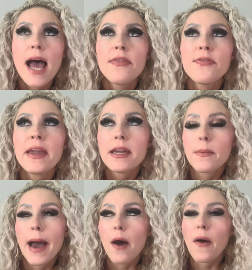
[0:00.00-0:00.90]
Think
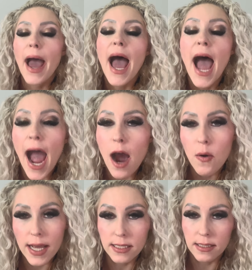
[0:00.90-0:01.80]
about, how
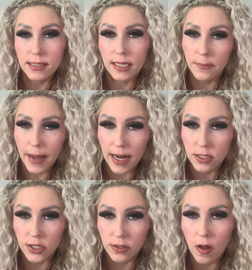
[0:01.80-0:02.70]
has this
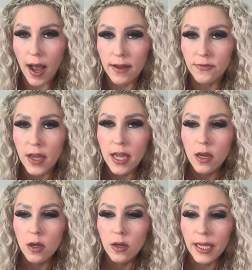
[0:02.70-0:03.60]
impacted your life?
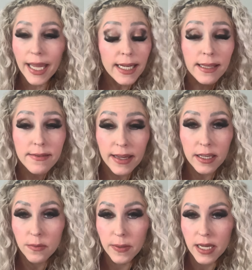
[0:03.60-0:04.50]
Anything
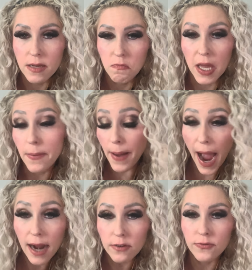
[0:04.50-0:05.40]
could be
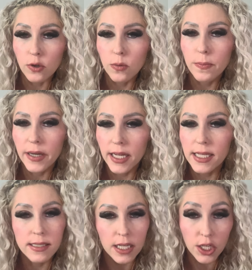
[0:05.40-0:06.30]
impactful, but
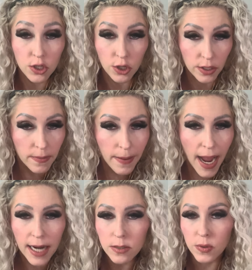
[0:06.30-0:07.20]
is it a good
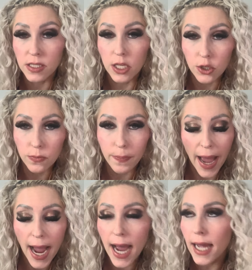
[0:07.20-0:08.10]
impact? Was it
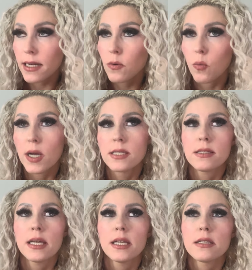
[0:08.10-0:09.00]
bad? Was
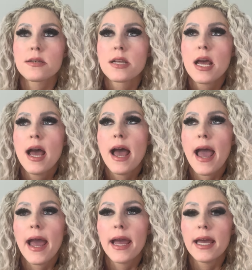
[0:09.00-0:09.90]
it
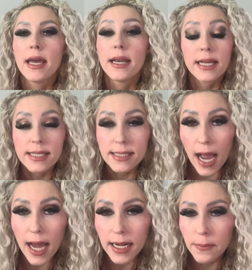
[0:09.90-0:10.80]
an
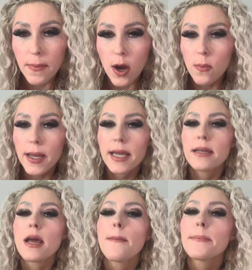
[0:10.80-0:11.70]
exciting
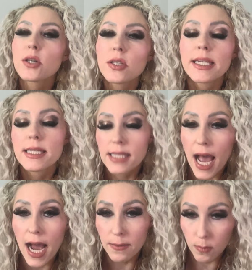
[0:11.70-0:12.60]
moment? Please
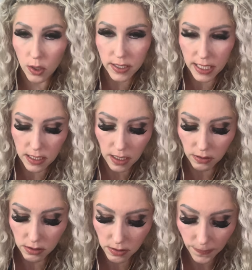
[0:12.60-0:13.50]
add more
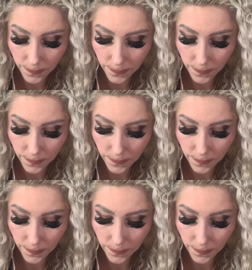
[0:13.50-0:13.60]
details.